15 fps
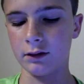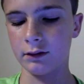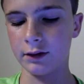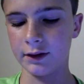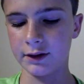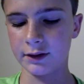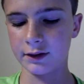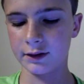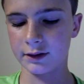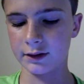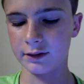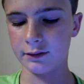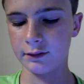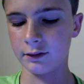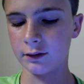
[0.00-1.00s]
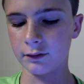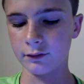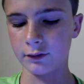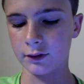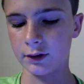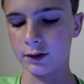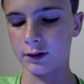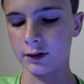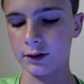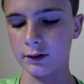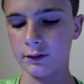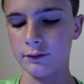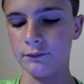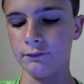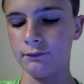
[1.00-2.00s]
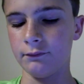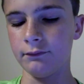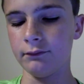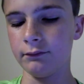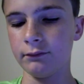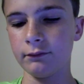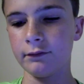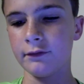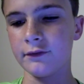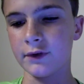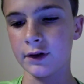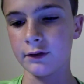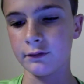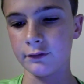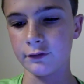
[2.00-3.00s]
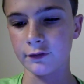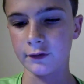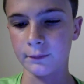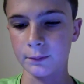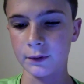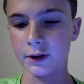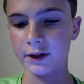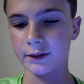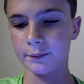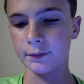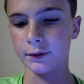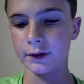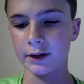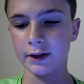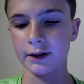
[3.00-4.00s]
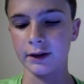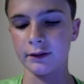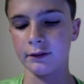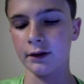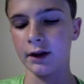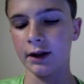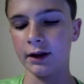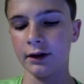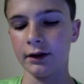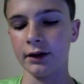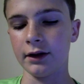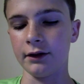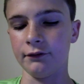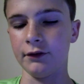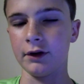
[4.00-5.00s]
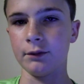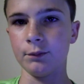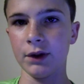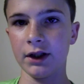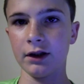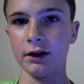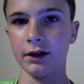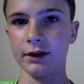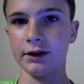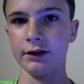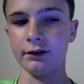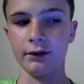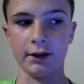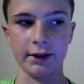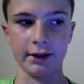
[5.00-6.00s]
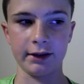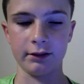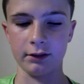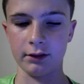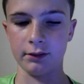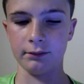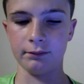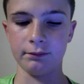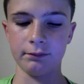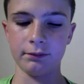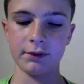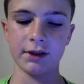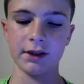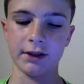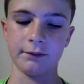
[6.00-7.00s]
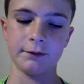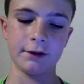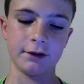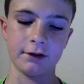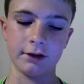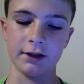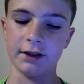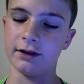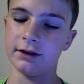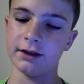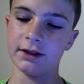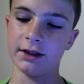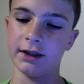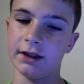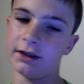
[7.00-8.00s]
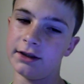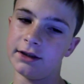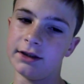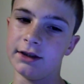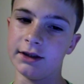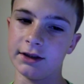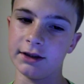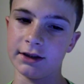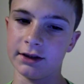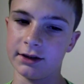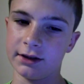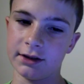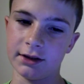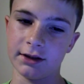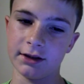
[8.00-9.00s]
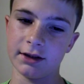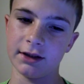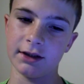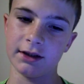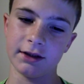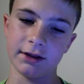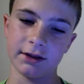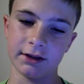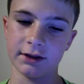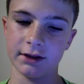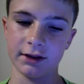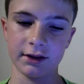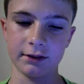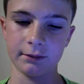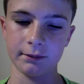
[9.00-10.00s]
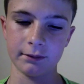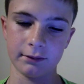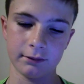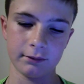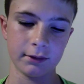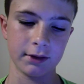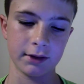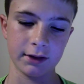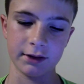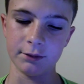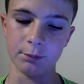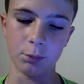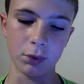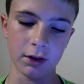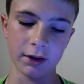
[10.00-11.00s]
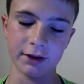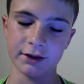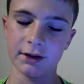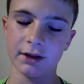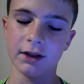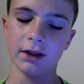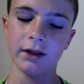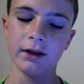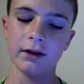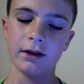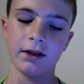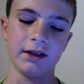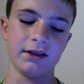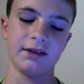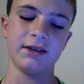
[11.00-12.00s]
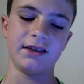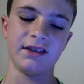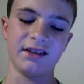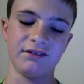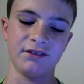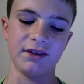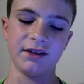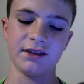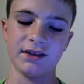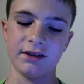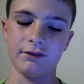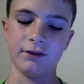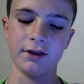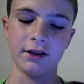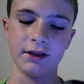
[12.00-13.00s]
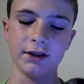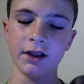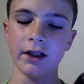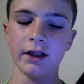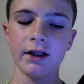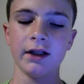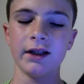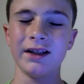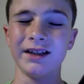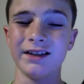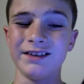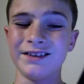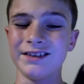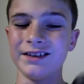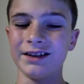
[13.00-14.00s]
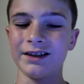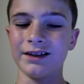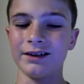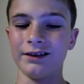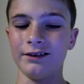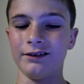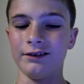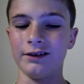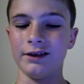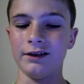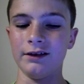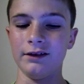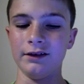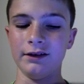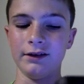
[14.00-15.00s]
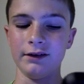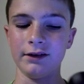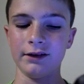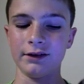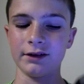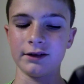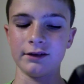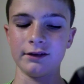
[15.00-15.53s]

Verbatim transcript: you know, it's just overall a good phone for the price point. Now, if you compare it to like a Samsung Galaxy S six, S six Edge, S six Edge Plus, S seven, S seven Edge, it's not gonna look,